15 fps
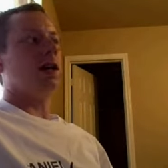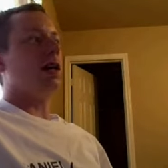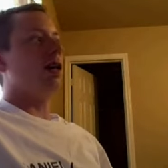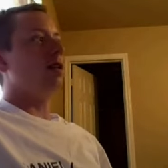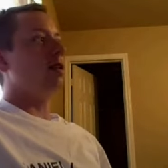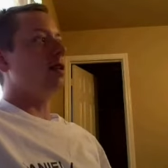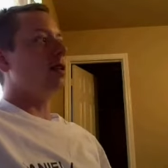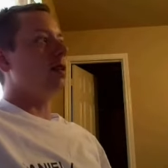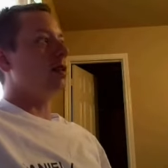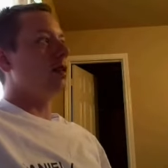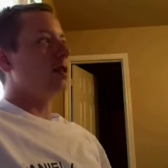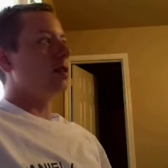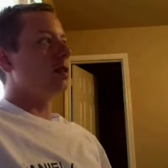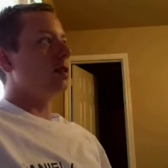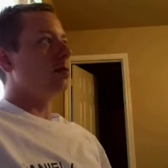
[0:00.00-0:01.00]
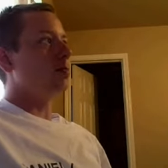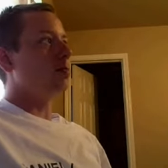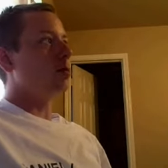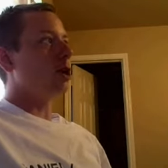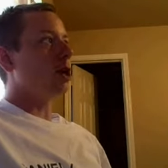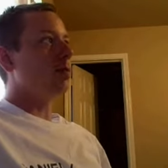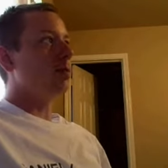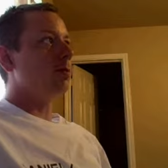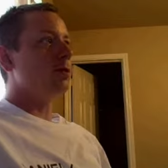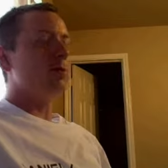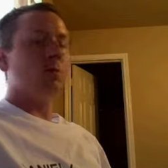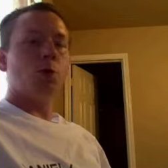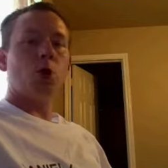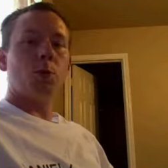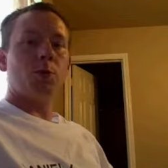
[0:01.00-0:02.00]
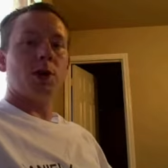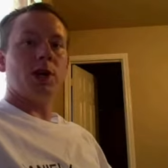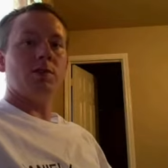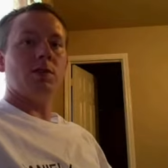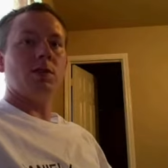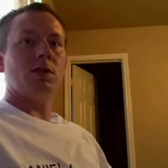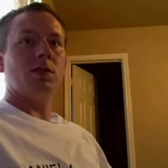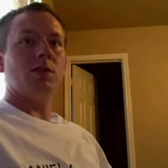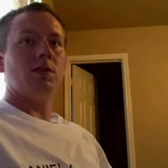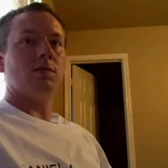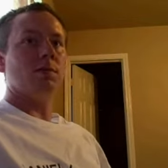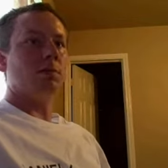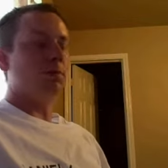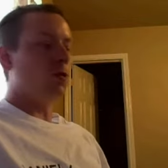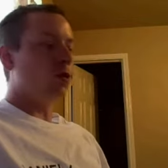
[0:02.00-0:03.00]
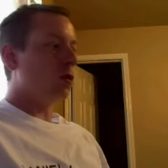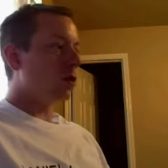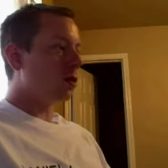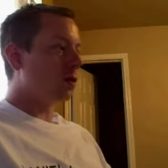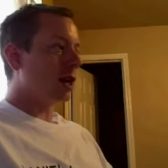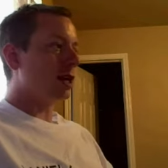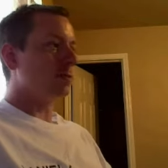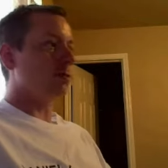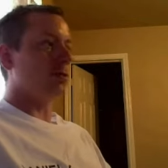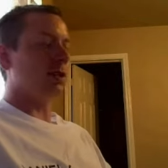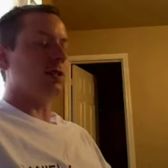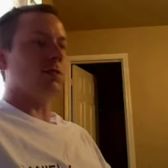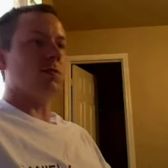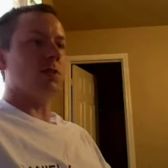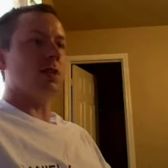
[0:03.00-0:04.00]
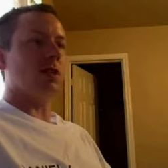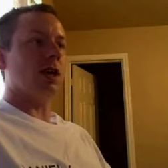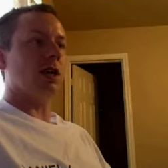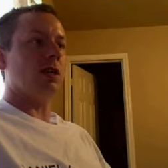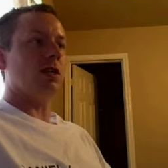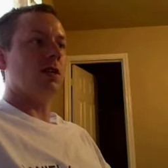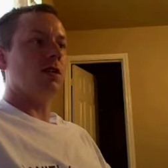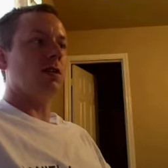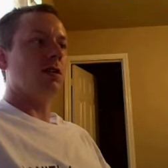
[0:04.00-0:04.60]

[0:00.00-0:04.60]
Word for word: And the problem is more prevalent, more crime re related